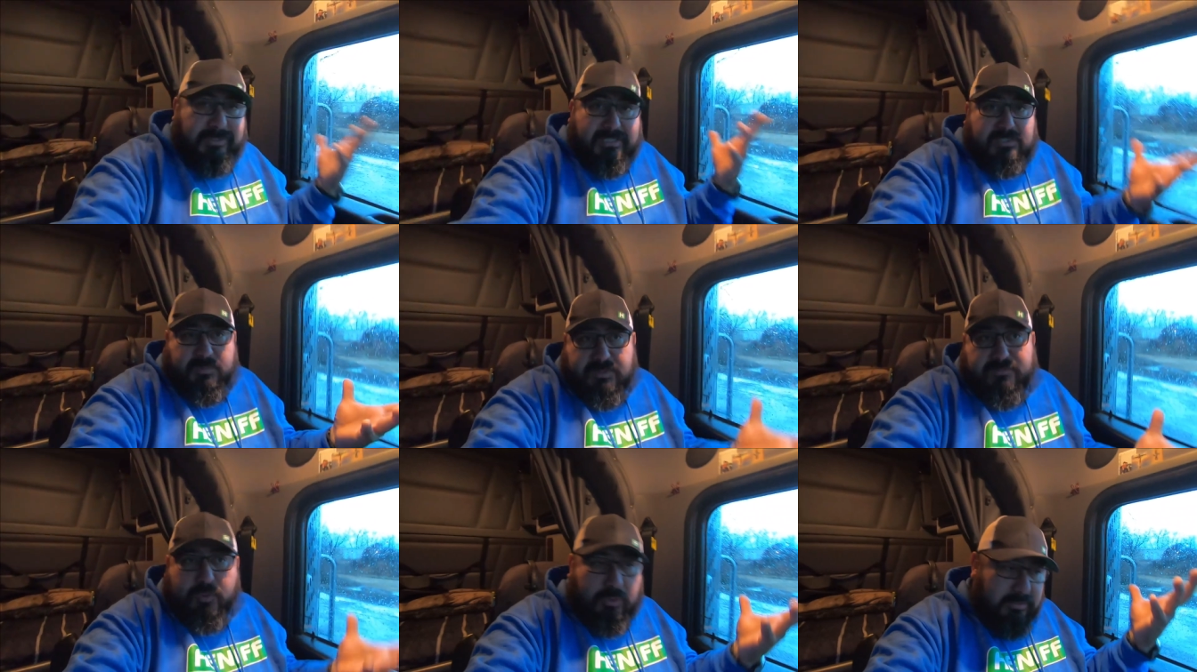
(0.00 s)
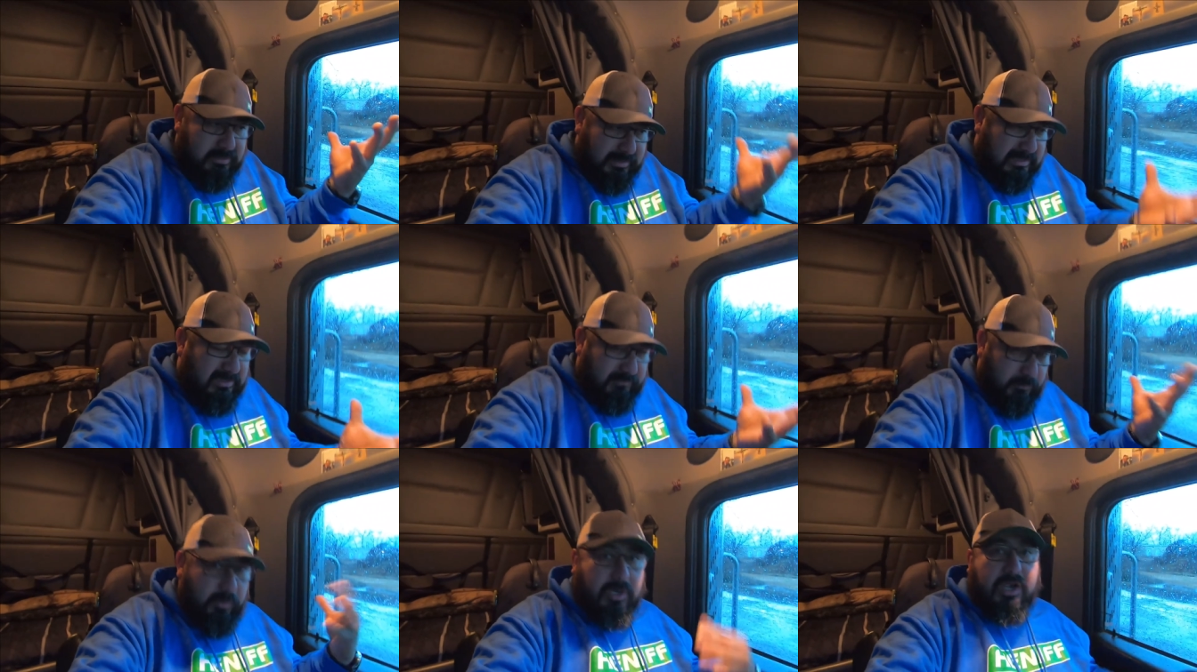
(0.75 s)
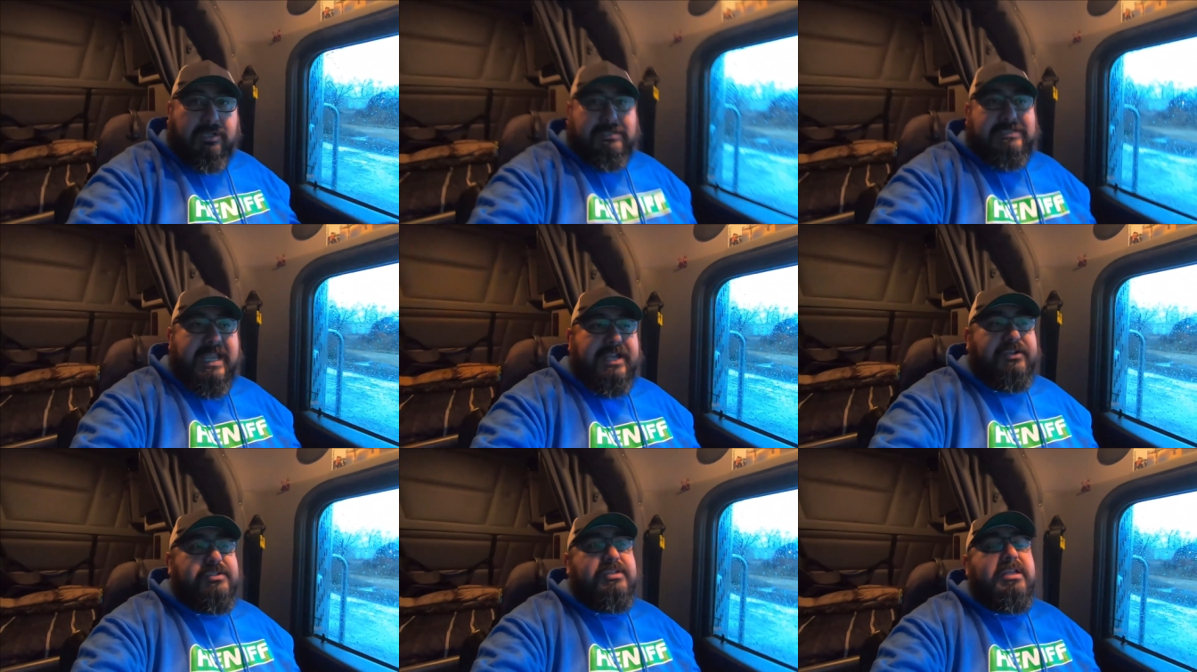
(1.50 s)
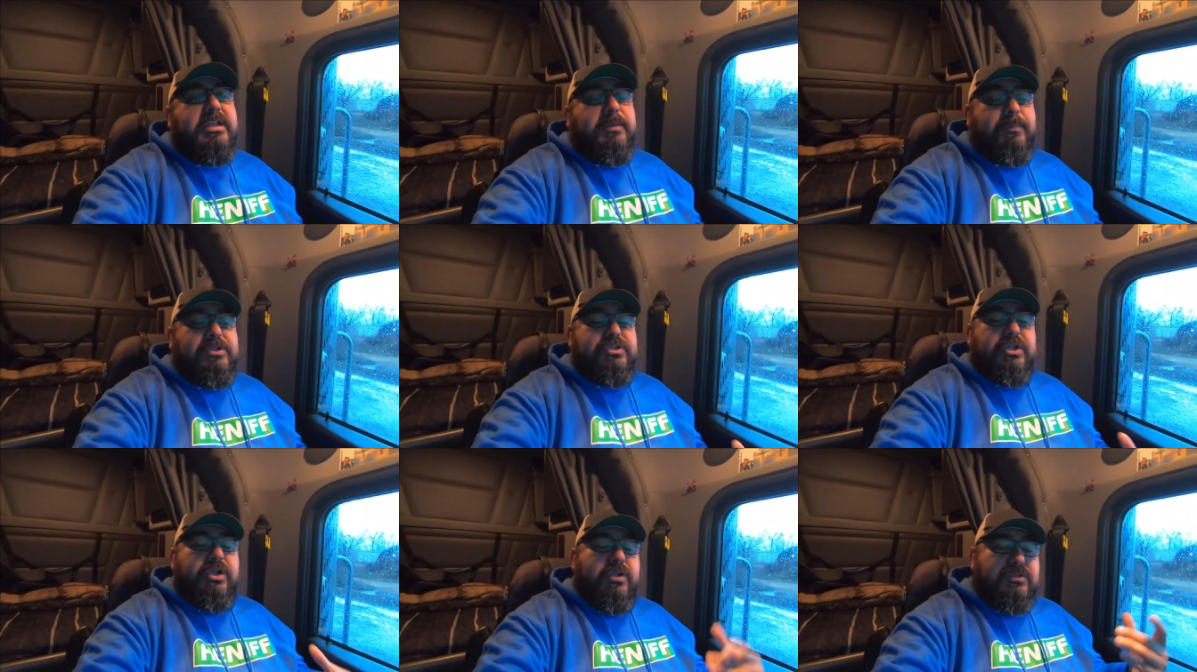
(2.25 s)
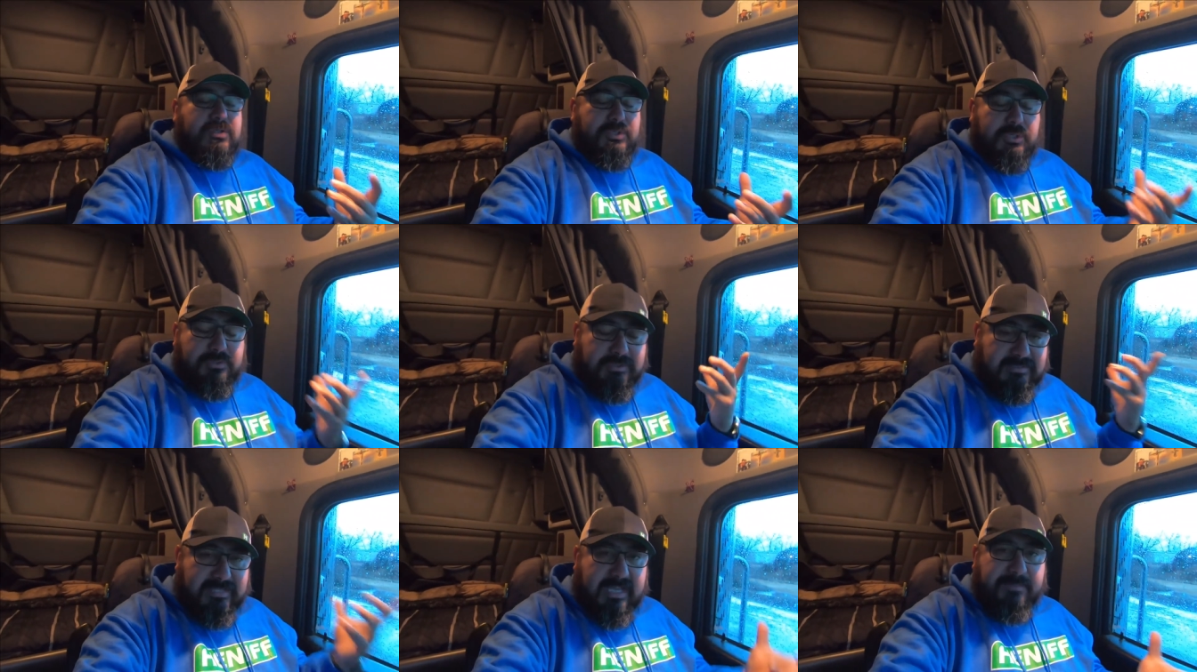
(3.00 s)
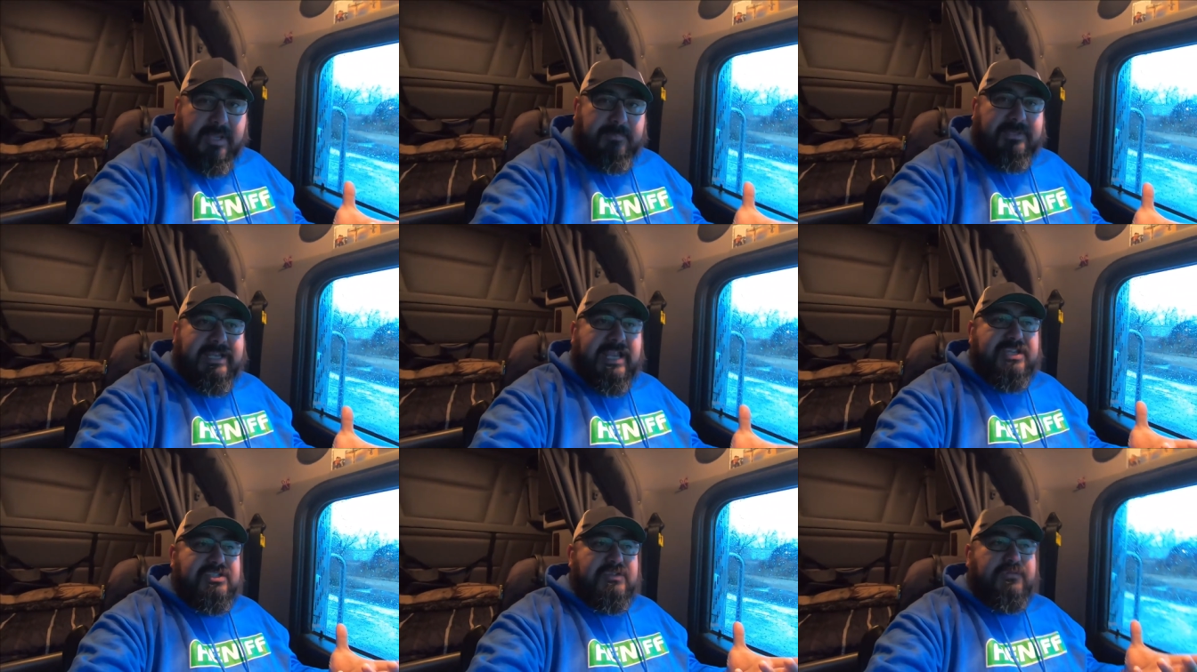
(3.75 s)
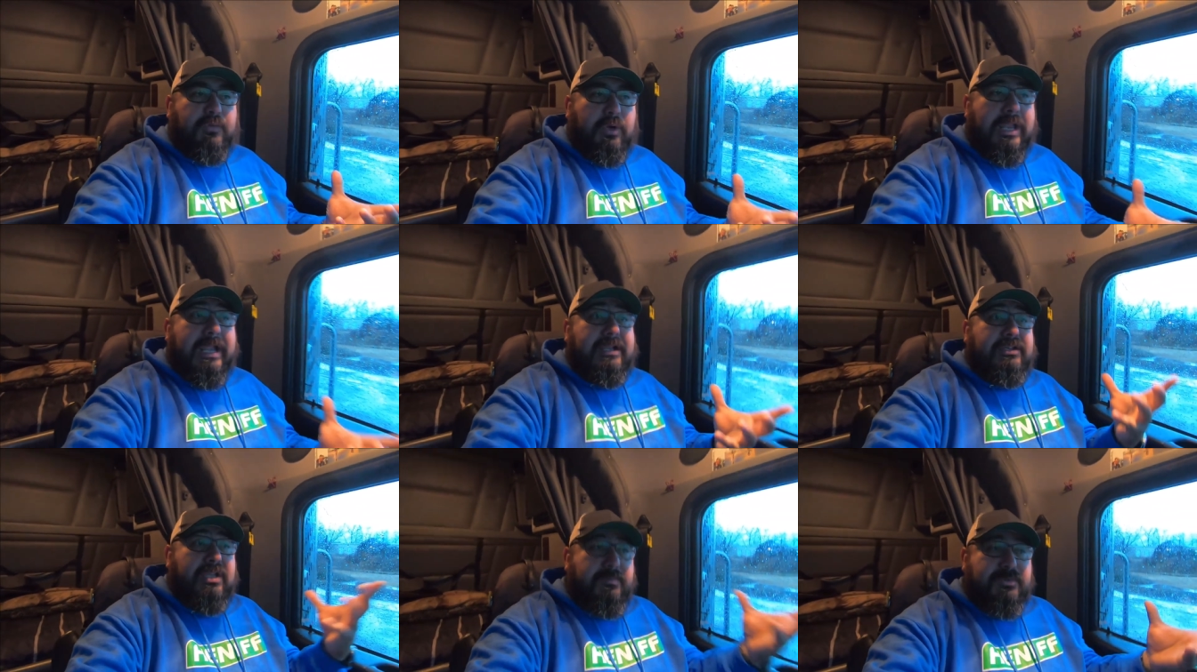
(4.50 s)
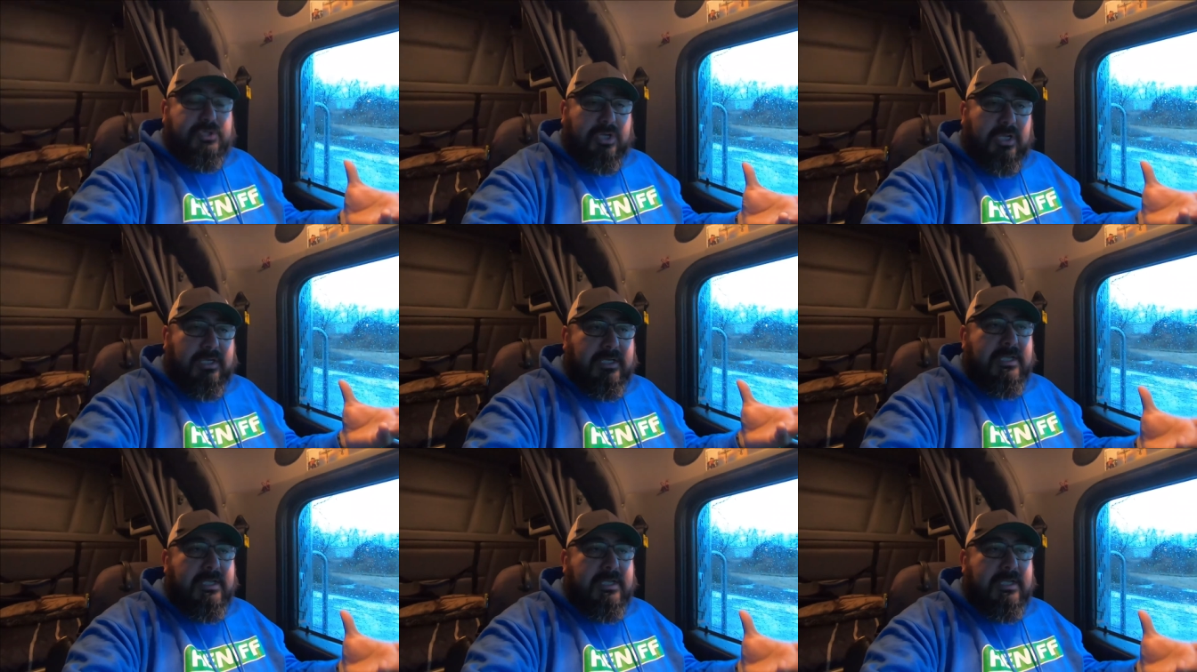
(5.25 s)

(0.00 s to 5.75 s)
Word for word: This one, of course, is for hauling tankers, but you can also use the same application for like a dump truck